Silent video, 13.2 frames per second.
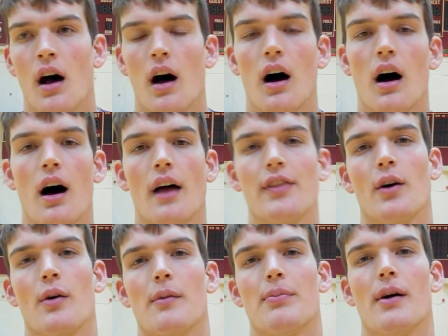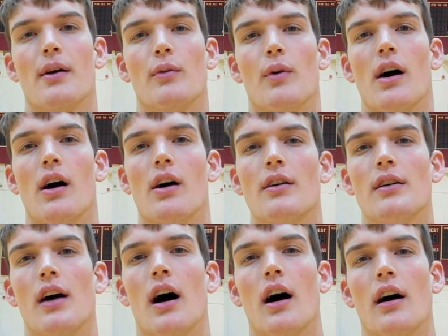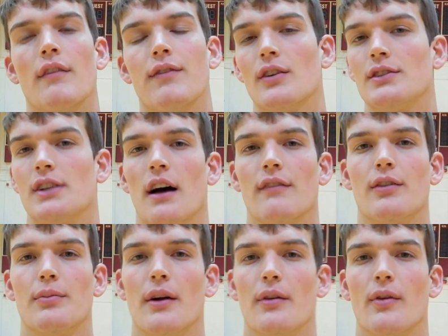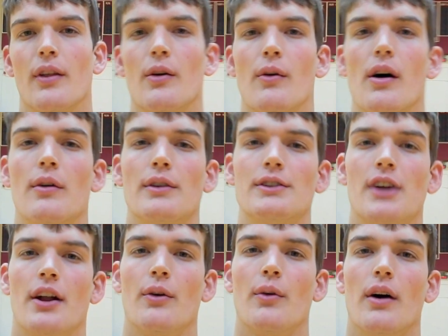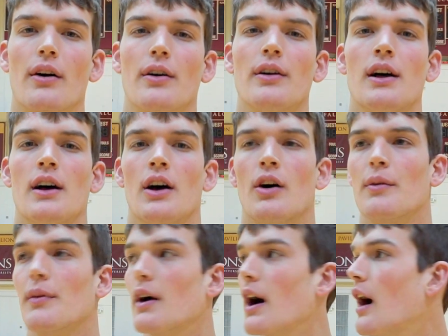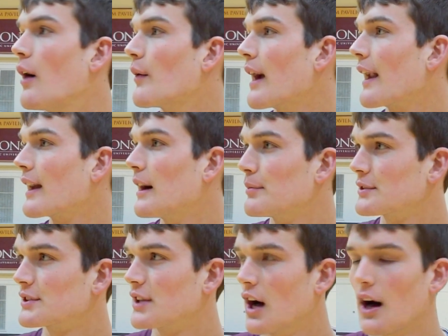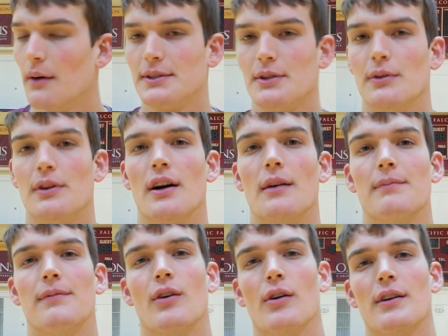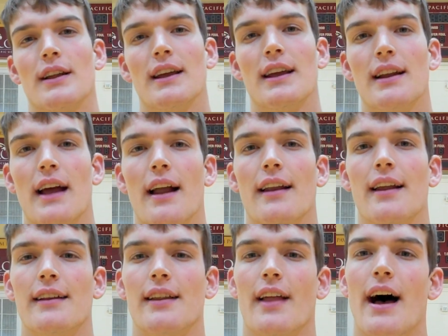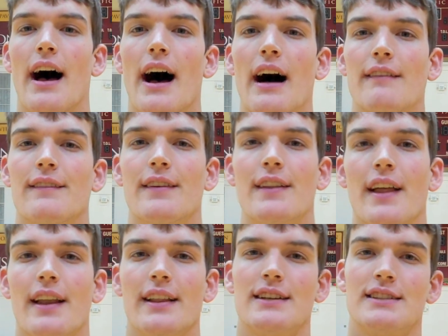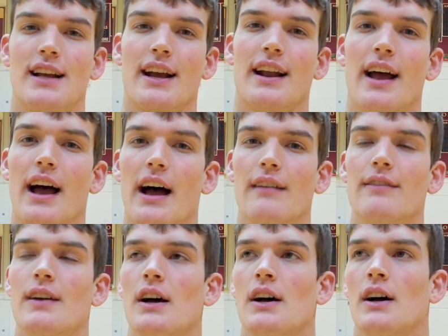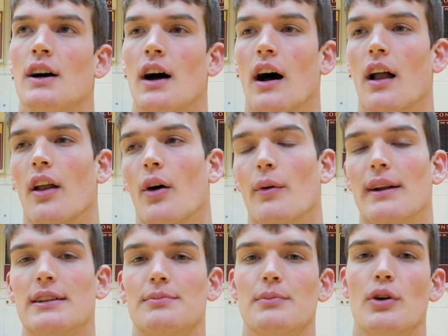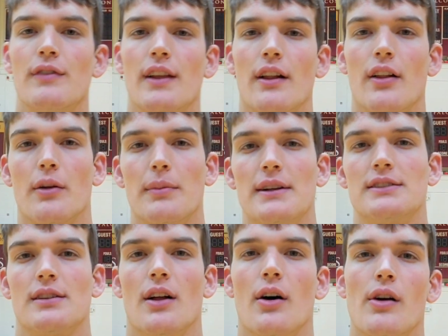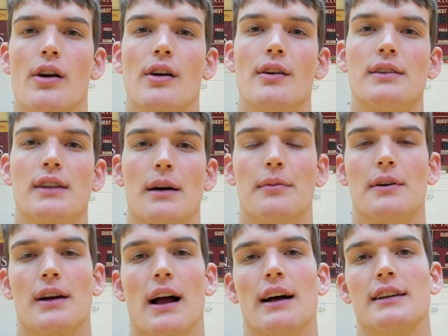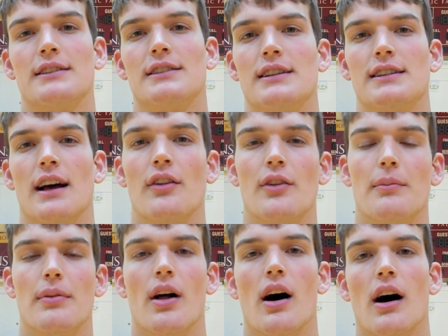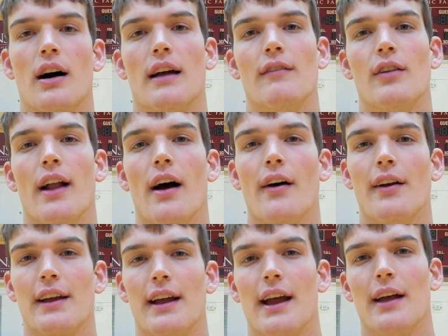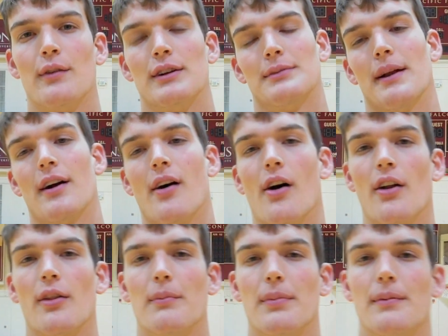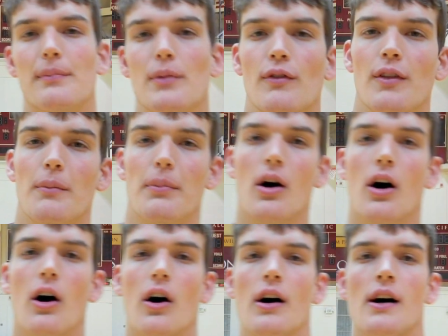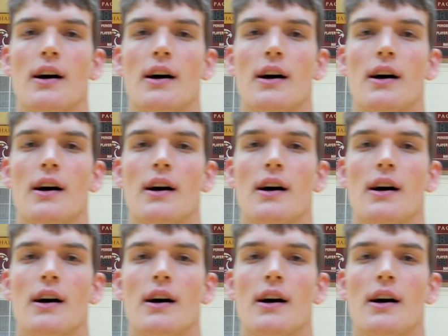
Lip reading: I thought we played well. First half, we played really well. We shot it well. We got a couple stops, and we were up 14 heading into the half. And then the second half, I don't know, we just moved it a little bit slower. A couple guys just held the block every now and again, which made it harder to move the ball,